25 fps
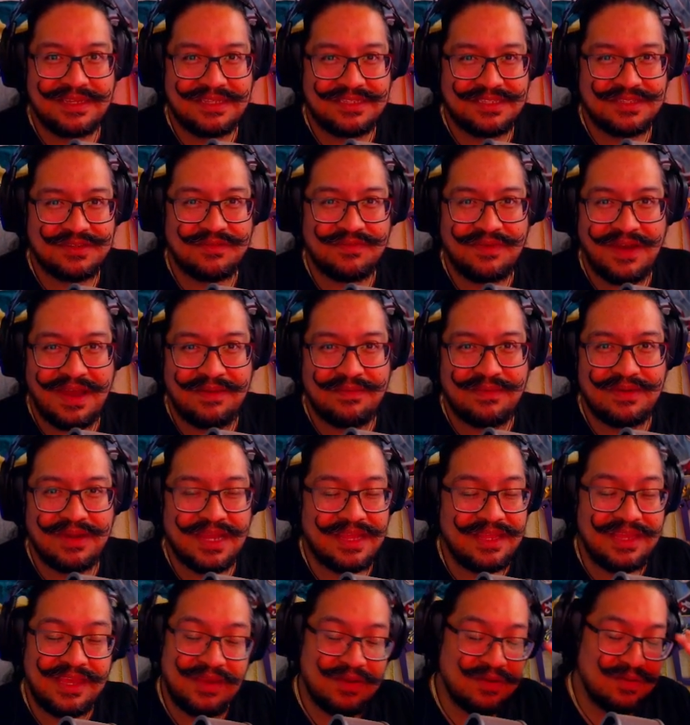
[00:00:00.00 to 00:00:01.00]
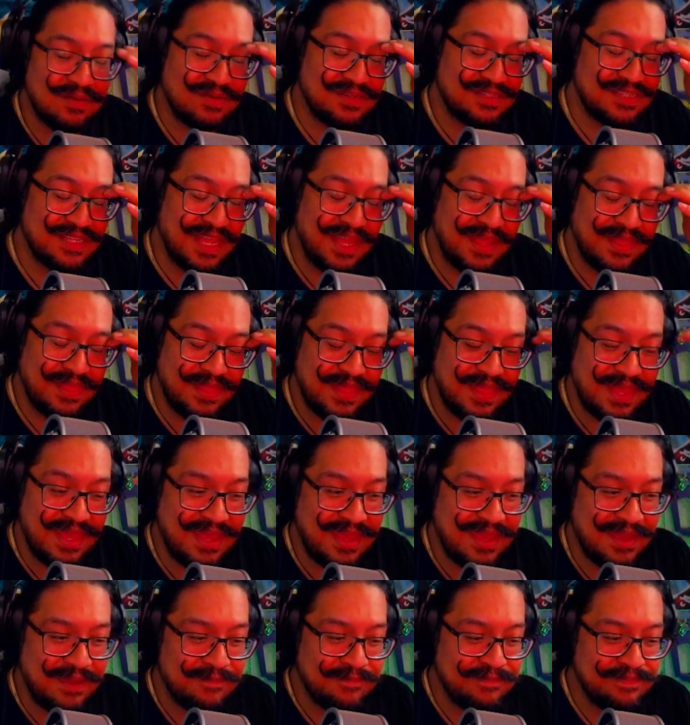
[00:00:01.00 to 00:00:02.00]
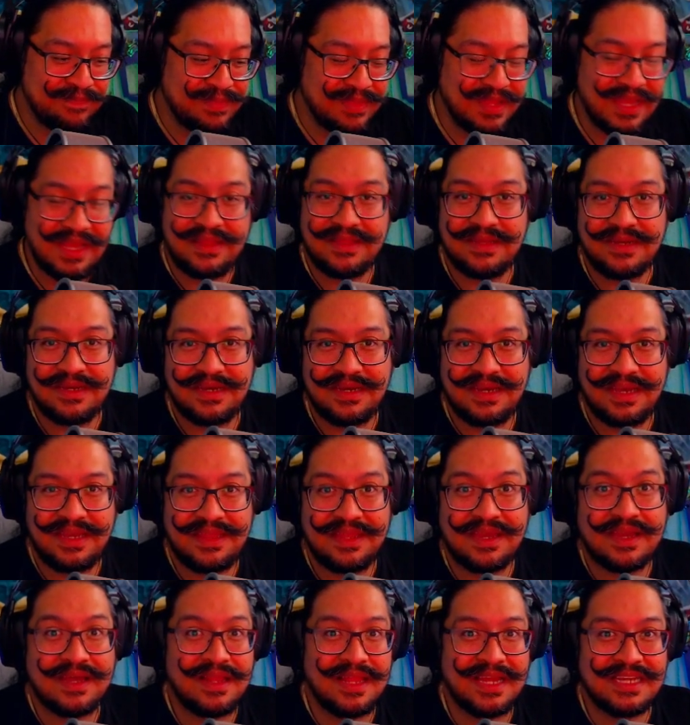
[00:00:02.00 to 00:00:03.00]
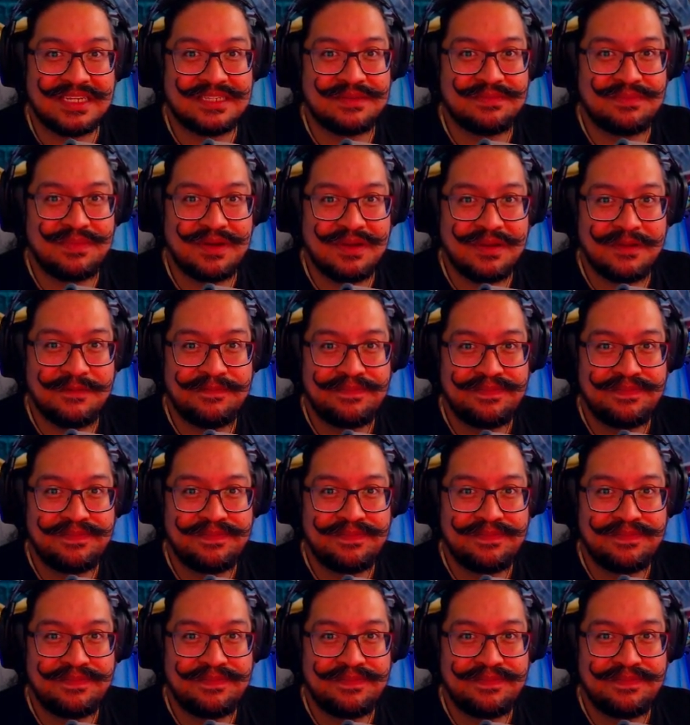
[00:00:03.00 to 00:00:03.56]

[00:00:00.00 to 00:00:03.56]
and survivor and heroes in the in the in the collection book,